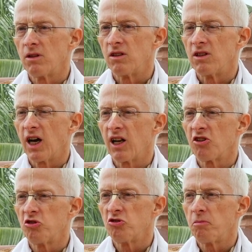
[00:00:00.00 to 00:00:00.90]
Dallas
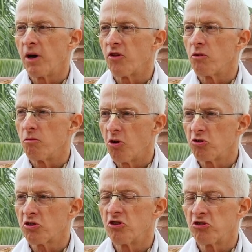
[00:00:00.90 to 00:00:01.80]
is about the most
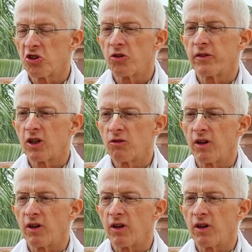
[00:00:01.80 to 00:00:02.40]
conservative